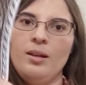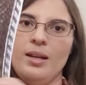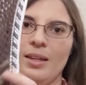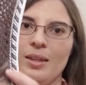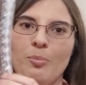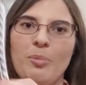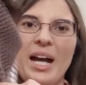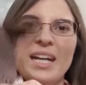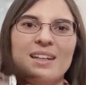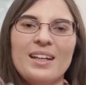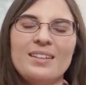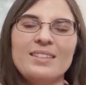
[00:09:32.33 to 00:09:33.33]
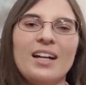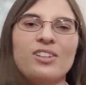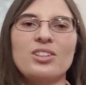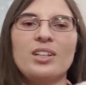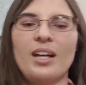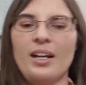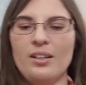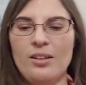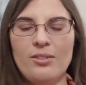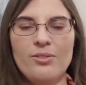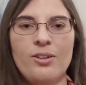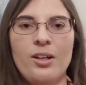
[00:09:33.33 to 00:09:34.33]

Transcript: And the binding's actually kind of